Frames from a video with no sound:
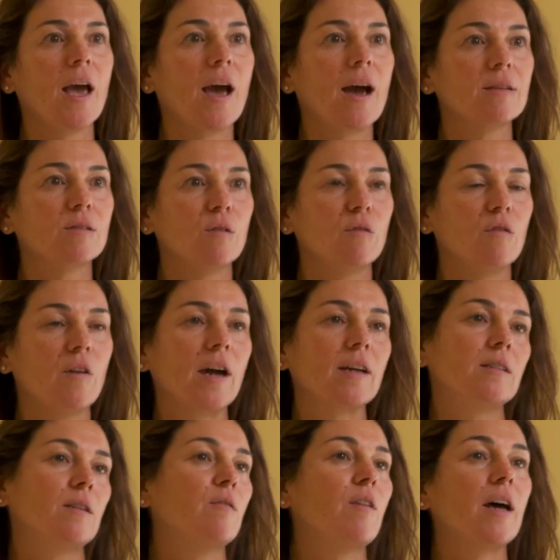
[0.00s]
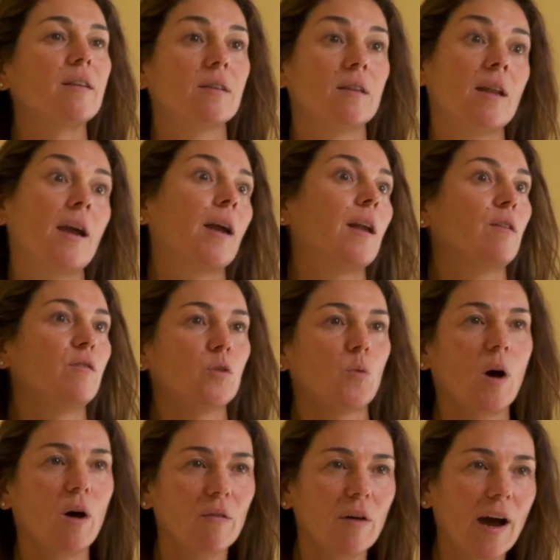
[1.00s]
as effective as a negative
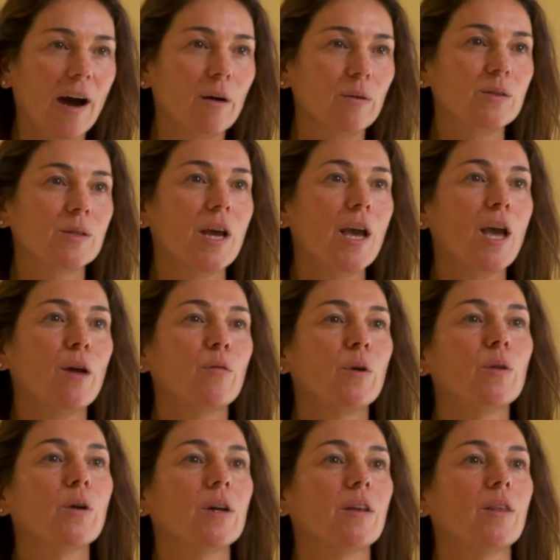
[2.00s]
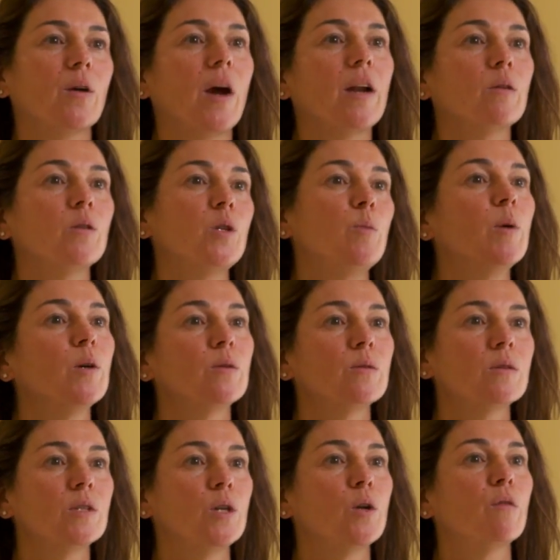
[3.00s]
12 house if we look at their energy
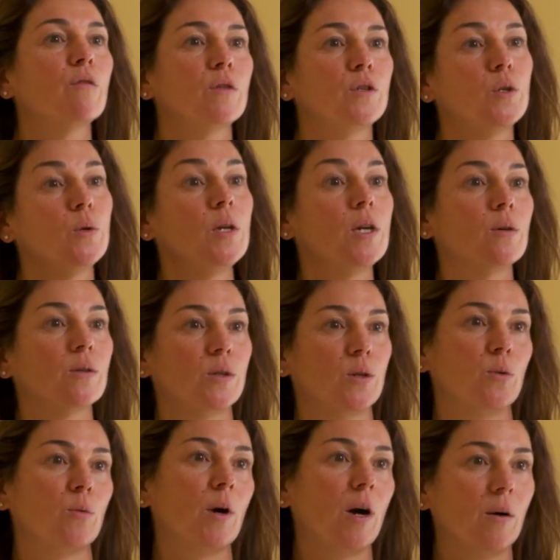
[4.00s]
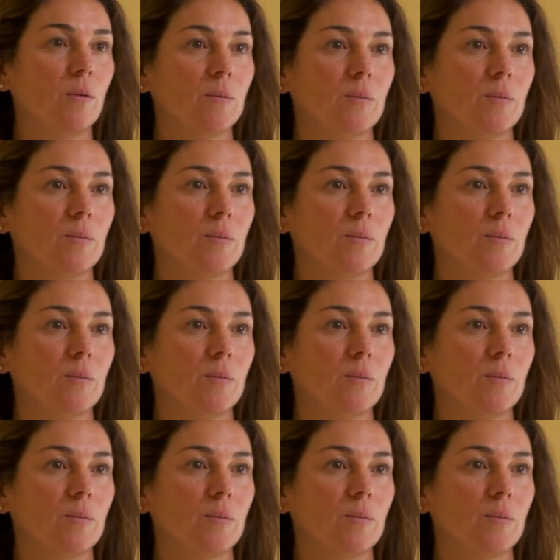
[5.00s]
bills, you know, for two years in a row.